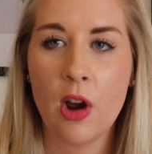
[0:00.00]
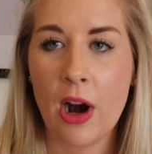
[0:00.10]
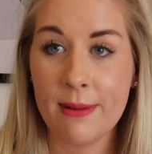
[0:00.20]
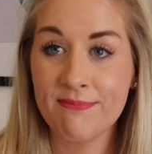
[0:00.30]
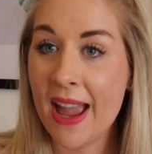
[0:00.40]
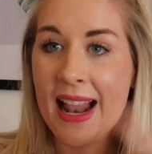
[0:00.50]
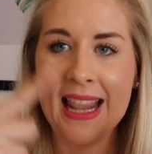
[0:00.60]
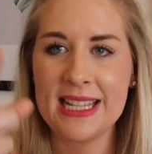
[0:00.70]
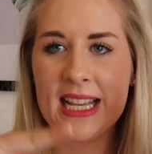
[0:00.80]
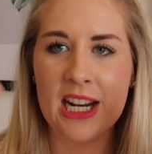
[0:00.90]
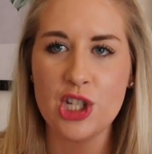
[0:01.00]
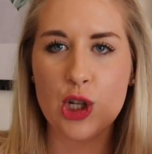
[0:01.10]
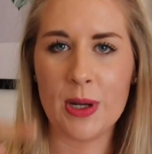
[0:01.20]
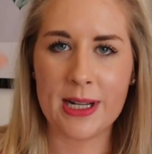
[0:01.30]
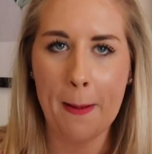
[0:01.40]
all right, let's get
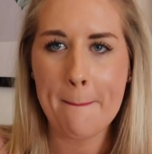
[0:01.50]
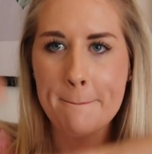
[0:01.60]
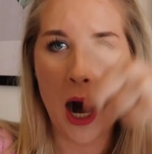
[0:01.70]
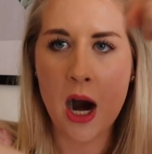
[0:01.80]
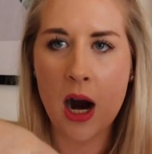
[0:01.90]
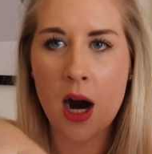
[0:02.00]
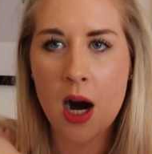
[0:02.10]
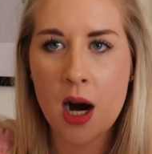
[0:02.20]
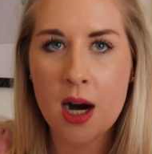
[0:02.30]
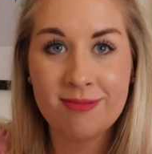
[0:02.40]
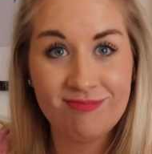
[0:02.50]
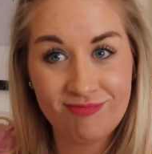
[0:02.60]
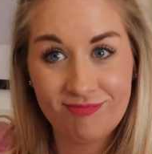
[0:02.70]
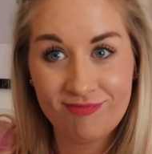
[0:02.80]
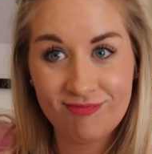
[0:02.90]
into it.
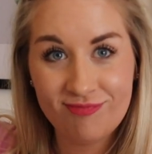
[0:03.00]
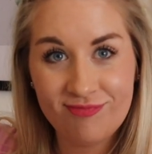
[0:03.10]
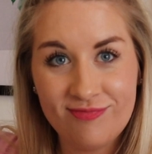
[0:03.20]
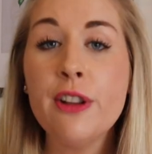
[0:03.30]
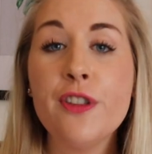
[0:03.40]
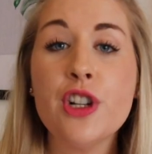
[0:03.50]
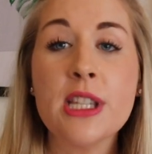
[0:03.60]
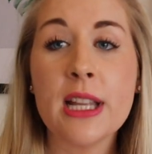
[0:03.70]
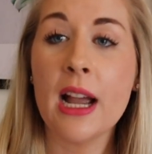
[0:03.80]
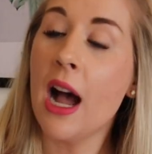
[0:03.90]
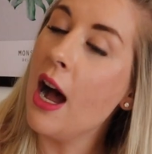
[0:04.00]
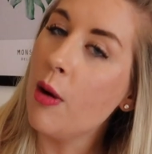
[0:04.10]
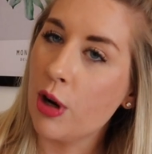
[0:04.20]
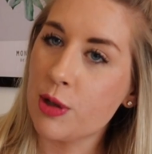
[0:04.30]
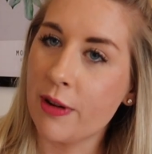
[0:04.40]
So the first thing,
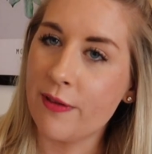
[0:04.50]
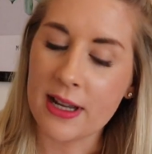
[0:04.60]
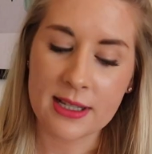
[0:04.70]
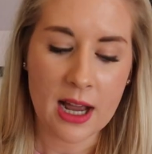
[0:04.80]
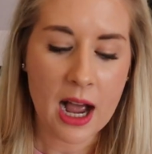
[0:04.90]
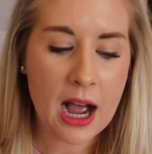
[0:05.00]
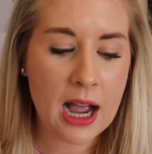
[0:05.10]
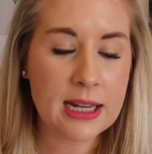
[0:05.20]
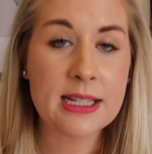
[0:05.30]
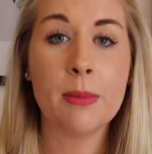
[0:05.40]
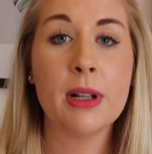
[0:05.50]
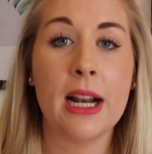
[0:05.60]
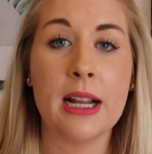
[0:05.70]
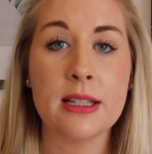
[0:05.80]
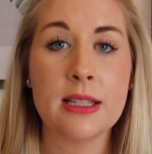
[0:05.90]
I wash my face. I double
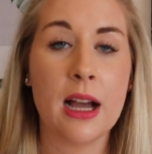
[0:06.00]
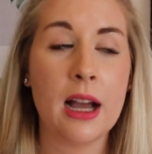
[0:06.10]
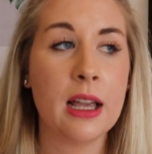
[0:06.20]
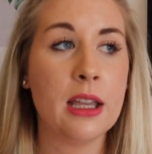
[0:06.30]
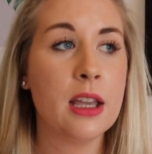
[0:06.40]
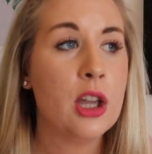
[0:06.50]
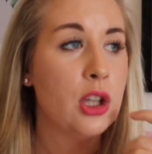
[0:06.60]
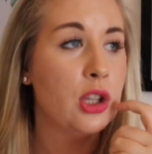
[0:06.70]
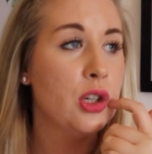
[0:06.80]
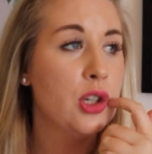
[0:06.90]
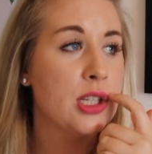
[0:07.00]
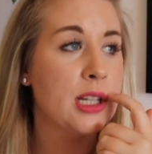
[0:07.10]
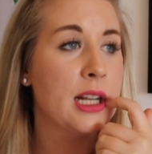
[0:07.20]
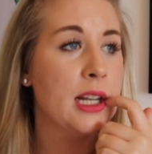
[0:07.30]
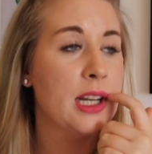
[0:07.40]
cleanse. I use
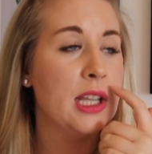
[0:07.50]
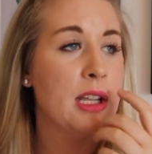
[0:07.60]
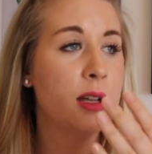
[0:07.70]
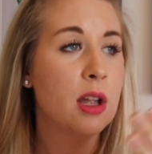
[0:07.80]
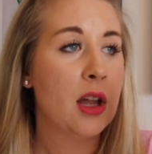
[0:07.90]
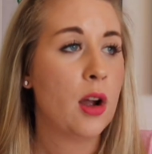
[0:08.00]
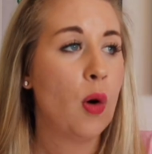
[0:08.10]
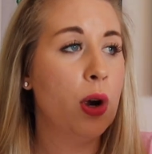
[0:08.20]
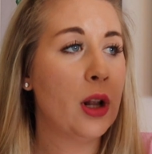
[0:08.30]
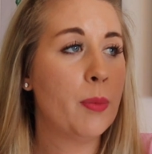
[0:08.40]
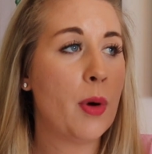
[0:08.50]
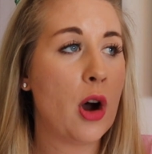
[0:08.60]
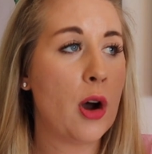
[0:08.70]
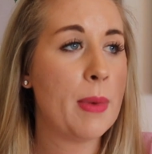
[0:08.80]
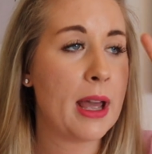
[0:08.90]
the Clinique oil
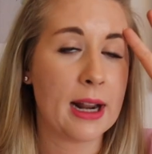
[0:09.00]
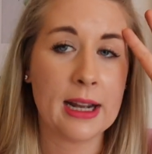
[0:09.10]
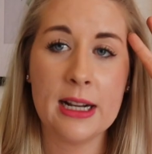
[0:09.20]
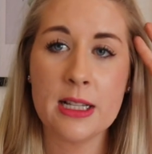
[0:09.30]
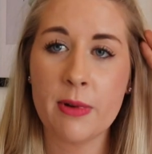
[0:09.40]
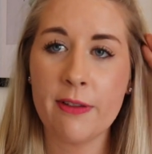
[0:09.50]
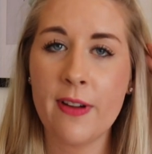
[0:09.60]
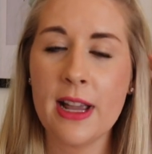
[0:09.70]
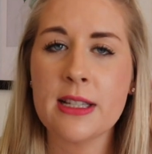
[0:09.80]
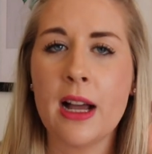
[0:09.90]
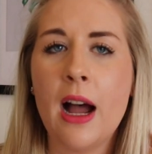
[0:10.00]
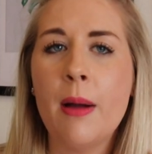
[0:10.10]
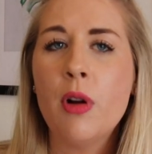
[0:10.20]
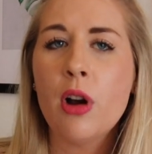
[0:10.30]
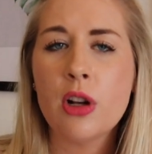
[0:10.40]
balm and I cleanse my face.
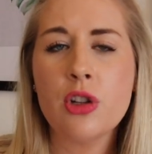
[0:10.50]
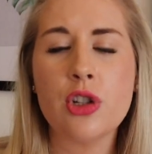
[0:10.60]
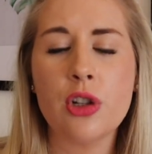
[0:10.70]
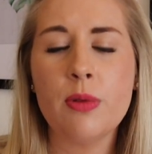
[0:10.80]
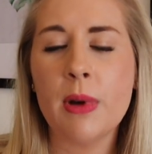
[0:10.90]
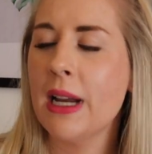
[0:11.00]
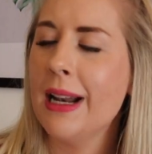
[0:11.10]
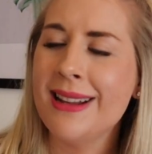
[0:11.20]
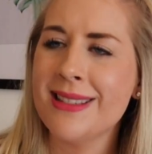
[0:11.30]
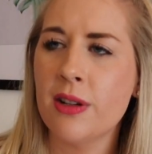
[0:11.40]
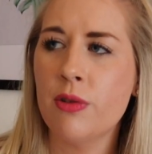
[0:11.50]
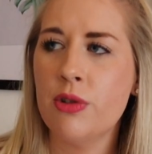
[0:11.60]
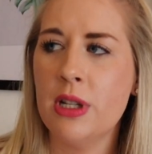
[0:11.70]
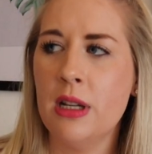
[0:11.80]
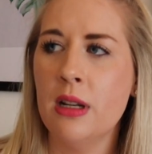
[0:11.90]
I'm not going to show you my cleansing
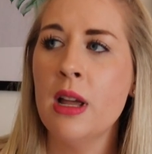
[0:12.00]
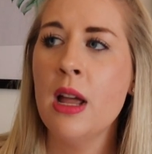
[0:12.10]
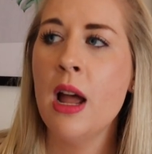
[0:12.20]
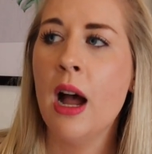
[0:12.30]
routine